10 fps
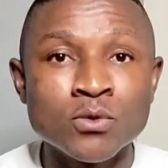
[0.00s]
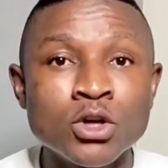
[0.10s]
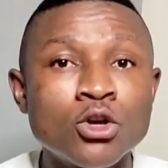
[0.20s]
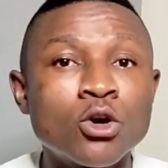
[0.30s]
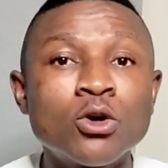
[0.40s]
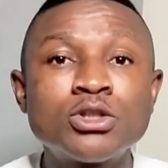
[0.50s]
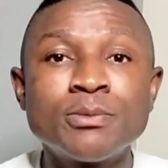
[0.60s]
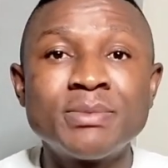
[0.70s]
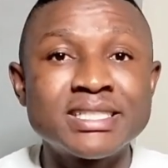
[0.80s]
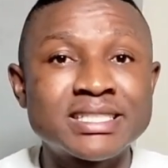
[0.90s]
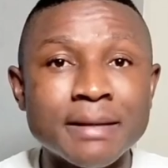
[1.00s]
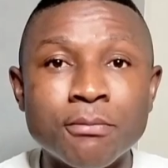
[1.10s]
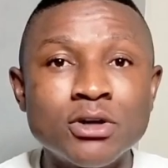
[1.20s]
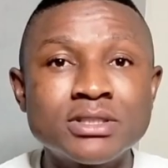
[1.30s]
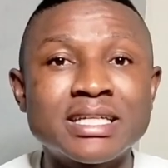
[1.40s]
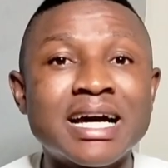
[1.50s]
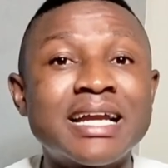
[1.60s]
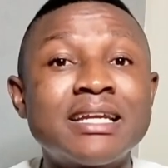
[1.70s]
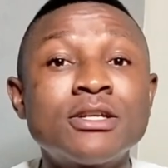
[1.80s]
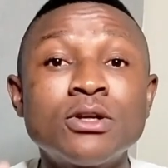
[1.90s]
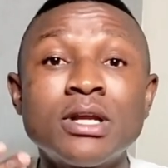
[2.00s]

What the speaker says: You're going to be disappointed, and